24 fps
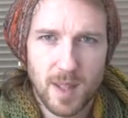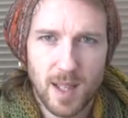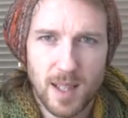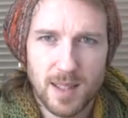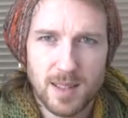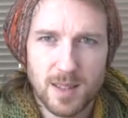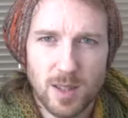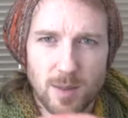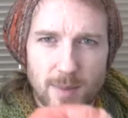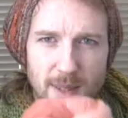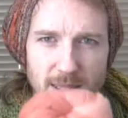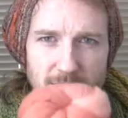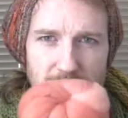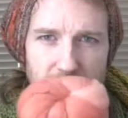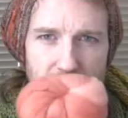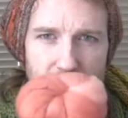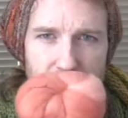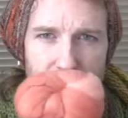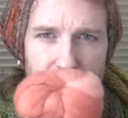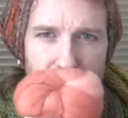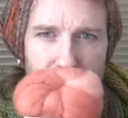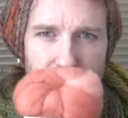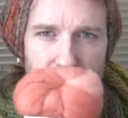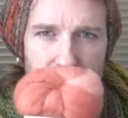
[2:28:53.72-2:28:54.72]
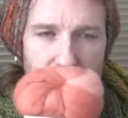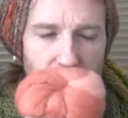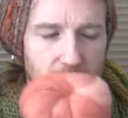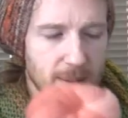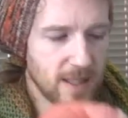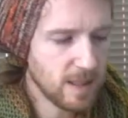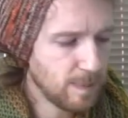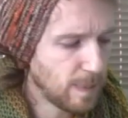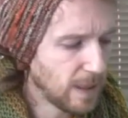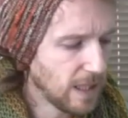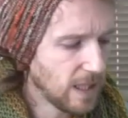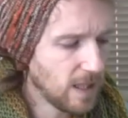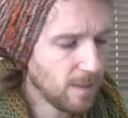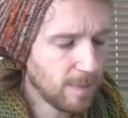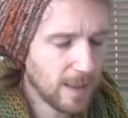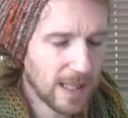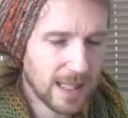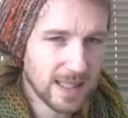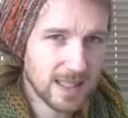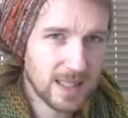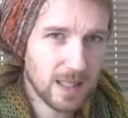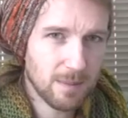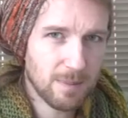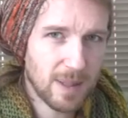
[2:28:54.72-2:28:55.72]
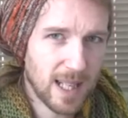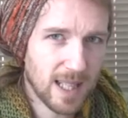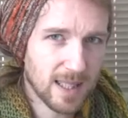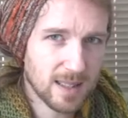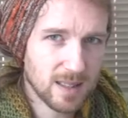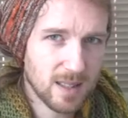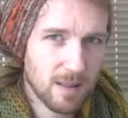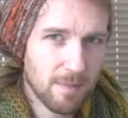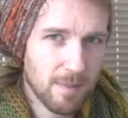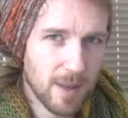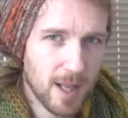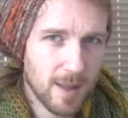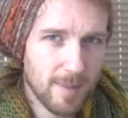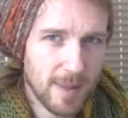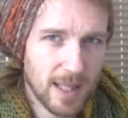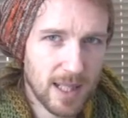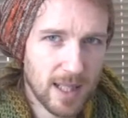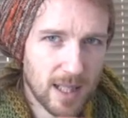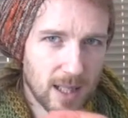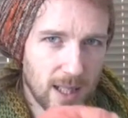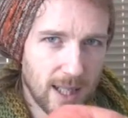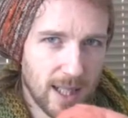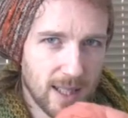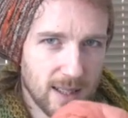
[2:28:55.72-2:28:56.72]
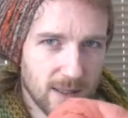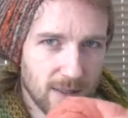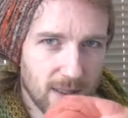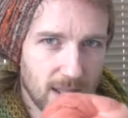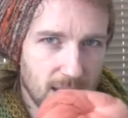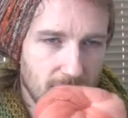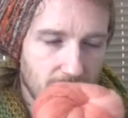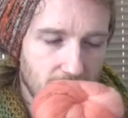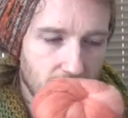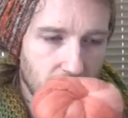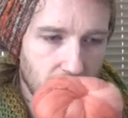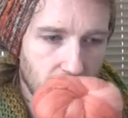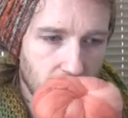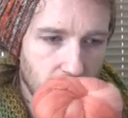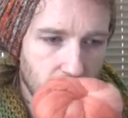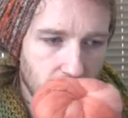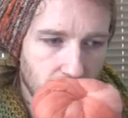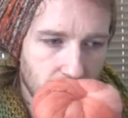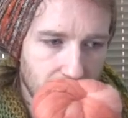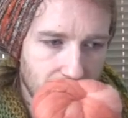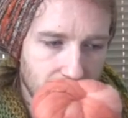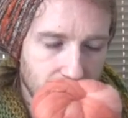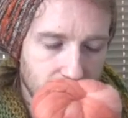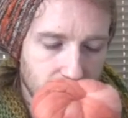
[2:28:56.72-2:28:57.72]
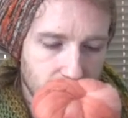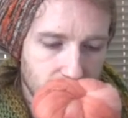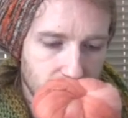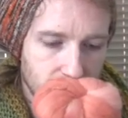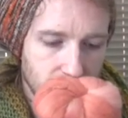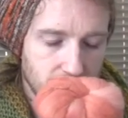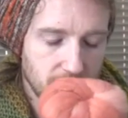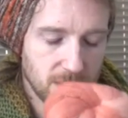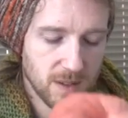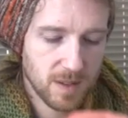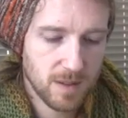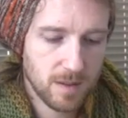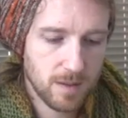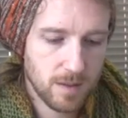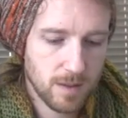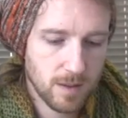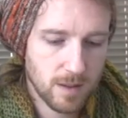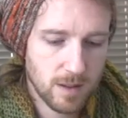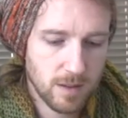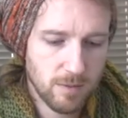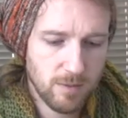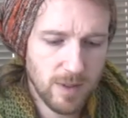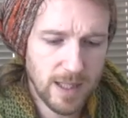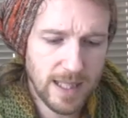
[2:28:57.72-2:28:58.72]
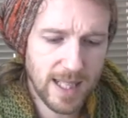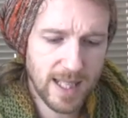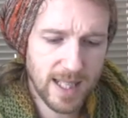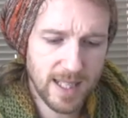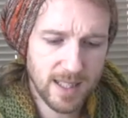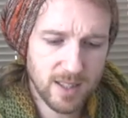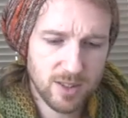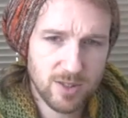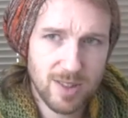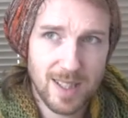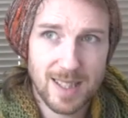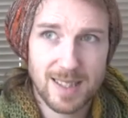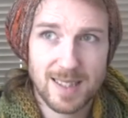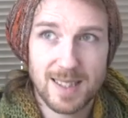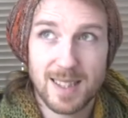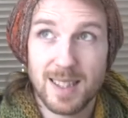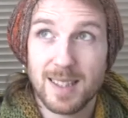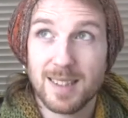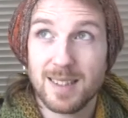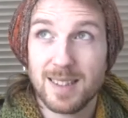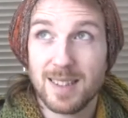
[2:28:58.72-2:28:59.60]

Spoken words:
It's almost a... I mean, it's been in a plastic bag, so there might be a little hint of that going on, but it's a really interesting